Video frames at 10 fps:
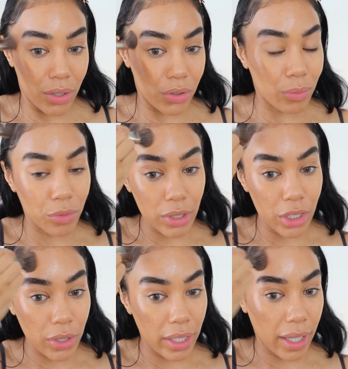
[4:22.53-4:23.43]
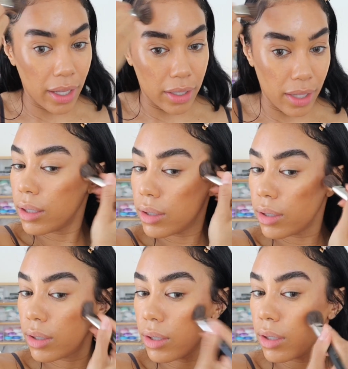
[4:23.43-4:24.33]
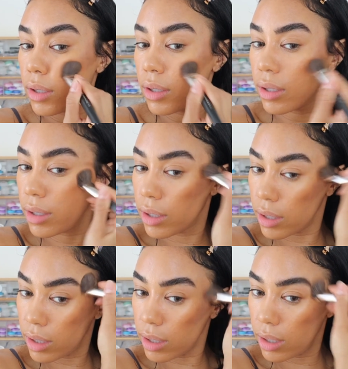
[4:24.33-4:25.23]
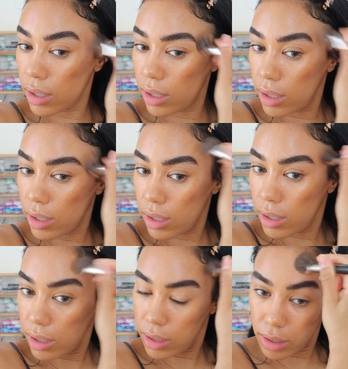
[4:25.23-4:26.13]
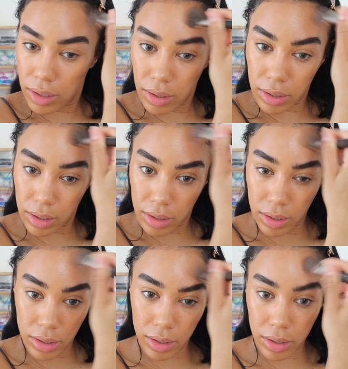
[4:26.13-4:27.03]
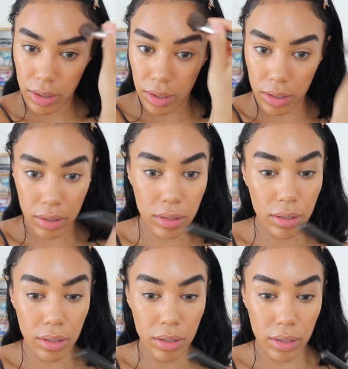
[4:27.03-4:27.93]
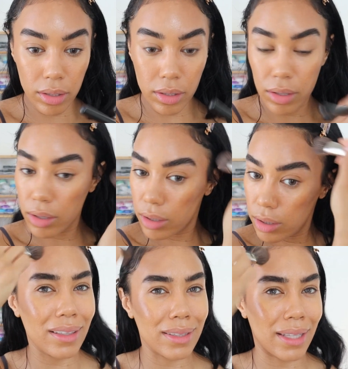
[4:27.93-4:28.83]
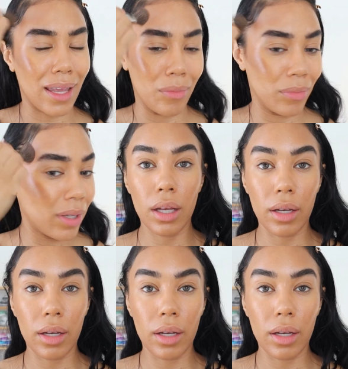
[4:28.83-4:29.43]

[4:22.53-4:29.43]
So I'm really trying to get out of that bad habit and just use what I have, because it works fine and every product is kind of the same.